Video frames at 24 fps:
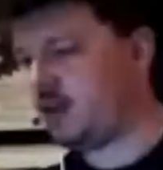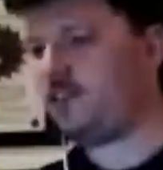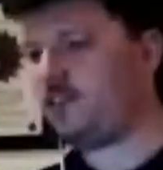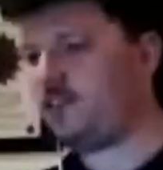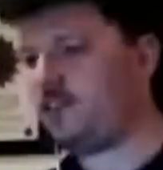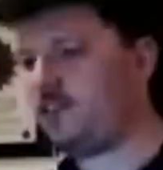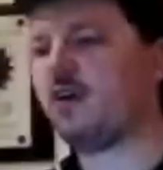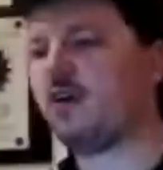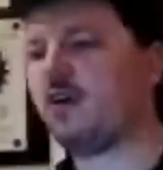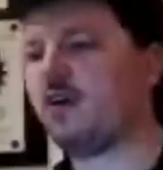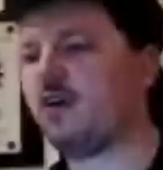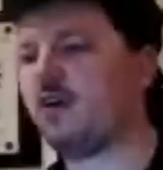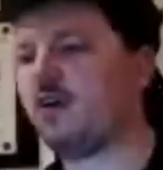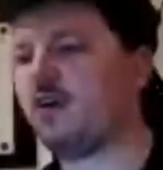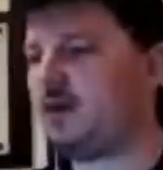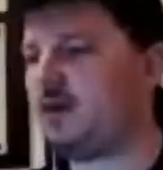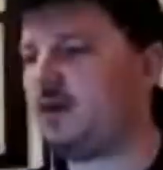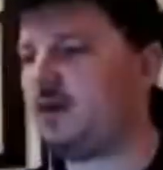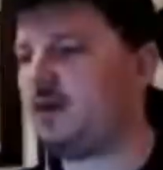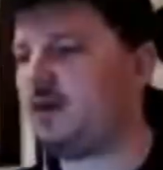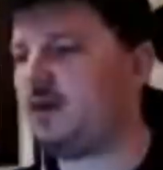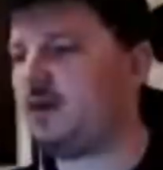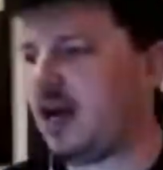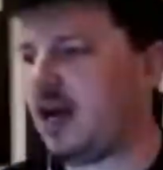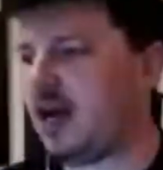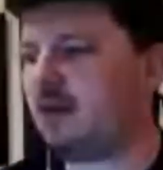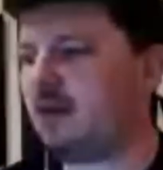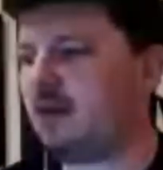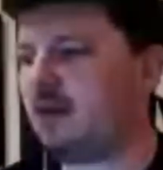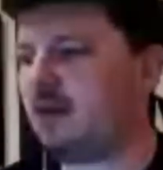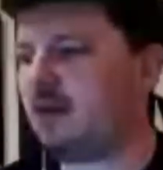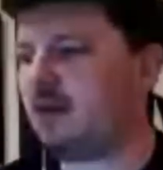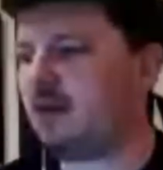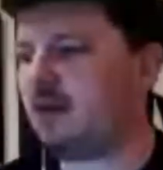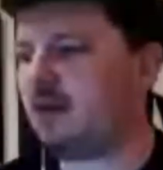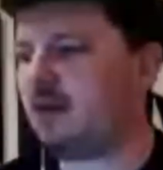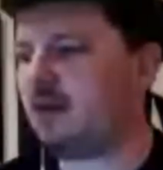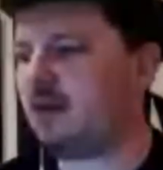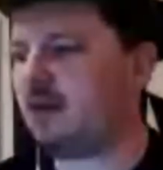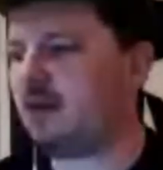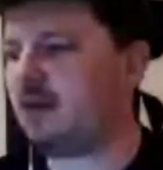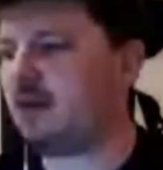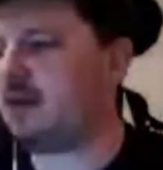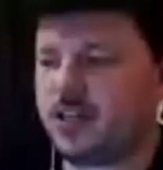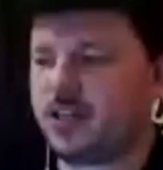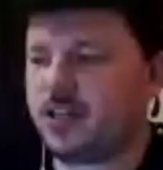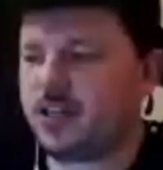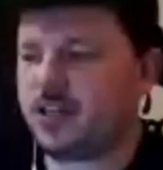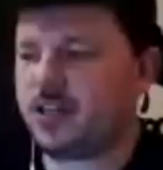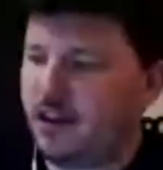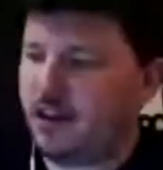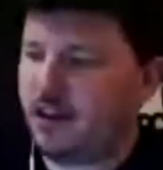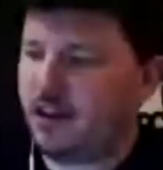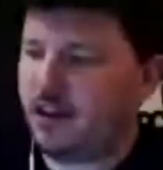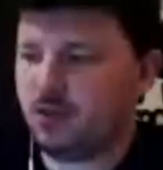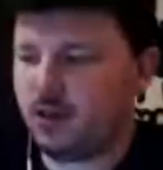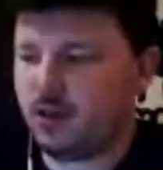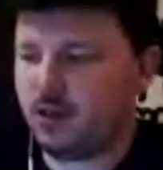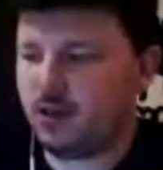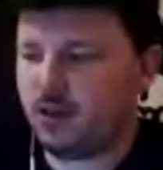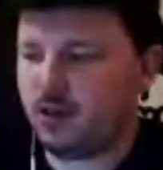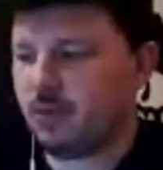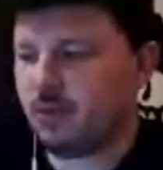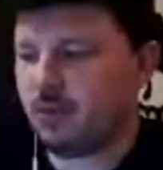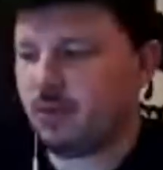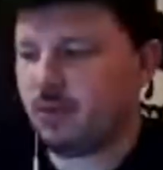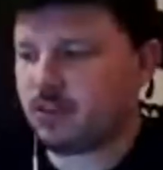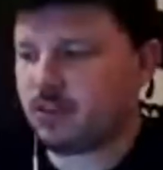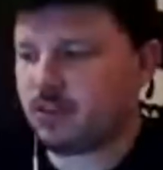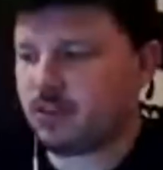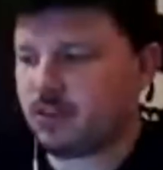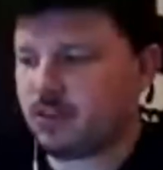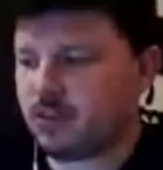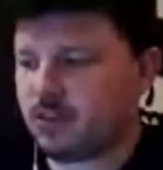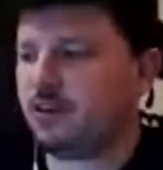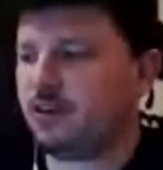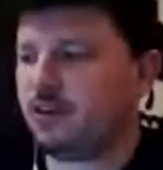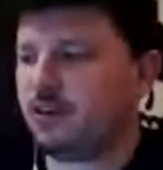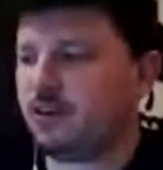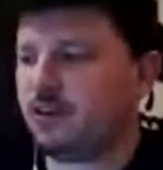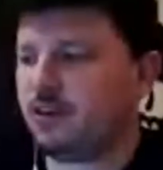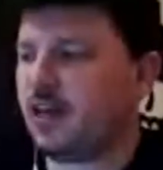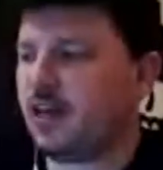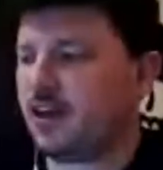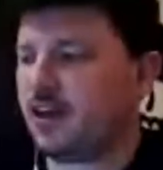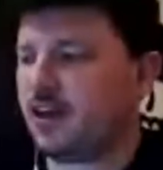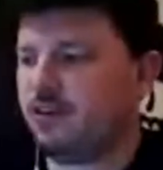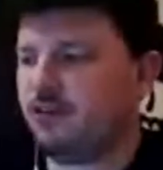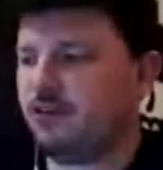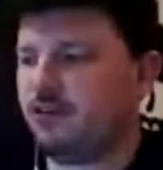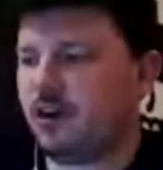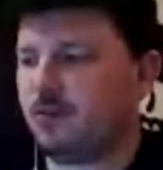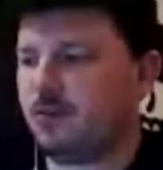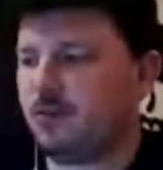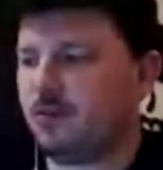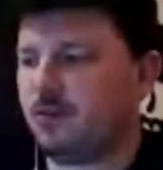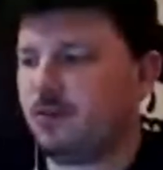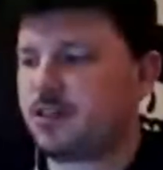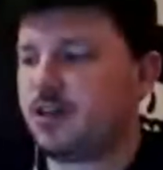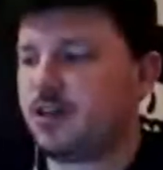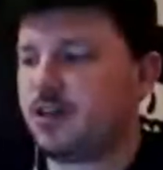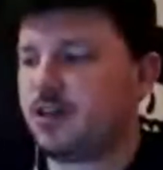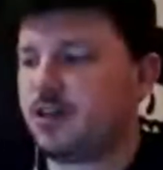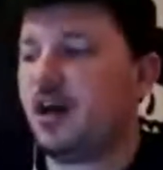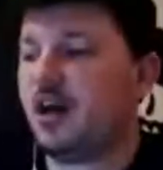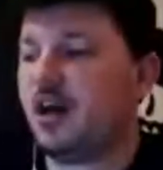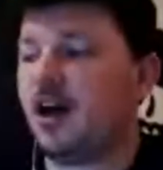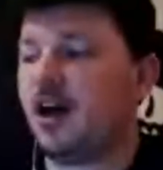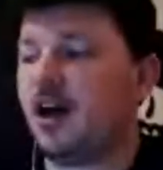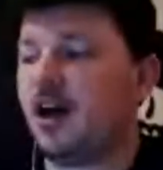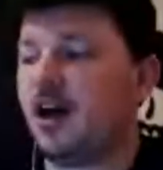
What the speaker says: few more in there, but I will find you in the chat if you make yourself known. But I thank you very much.